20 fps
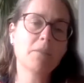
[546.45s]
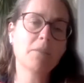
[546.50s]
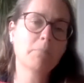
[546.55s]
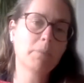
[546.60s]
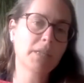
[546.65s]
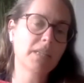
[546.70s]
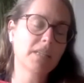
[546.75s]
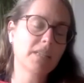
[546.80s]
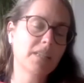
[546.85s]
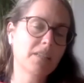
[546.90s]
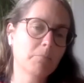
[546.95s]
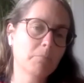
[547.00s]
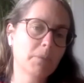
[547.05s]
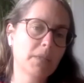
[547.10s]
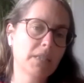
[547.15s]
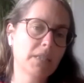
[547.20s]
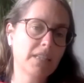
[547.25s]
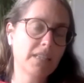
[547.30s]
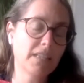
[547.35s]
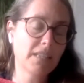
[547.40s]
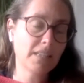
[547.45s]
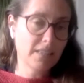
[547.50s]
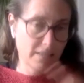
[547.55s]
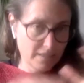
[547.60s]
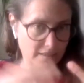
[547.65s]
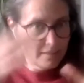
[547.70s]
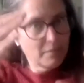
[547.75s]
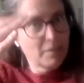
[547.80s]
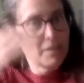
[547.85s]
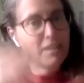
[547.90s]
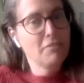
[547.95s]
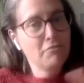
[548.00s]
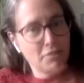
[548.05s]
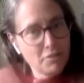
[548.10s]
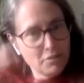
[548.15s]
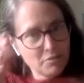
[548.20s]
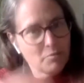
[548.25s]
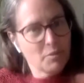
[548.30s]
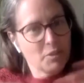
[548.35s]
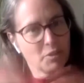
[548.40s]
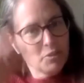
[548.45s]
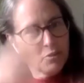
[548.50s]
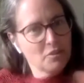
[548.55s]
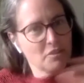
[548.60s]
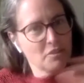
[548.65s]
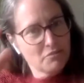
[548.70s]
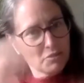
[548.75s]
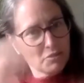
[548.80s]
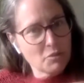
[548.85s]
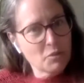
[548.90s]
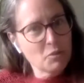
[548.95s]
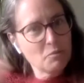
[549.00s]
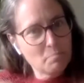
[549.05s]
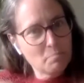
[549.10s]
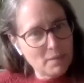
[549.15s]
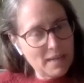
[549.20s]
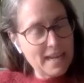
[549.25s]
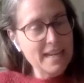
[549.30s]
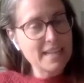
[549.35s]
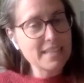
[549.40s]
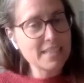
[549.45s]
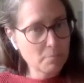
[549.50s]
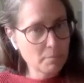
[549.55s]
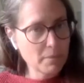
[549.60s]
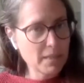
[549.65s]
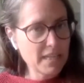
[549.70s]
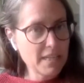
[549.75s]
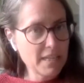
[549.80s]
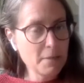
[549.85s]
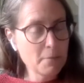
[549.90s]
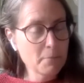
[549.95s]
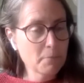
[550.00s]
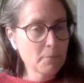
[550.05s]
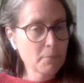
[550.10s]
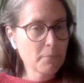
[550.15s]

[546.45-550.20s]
But if you sort of scroll past me,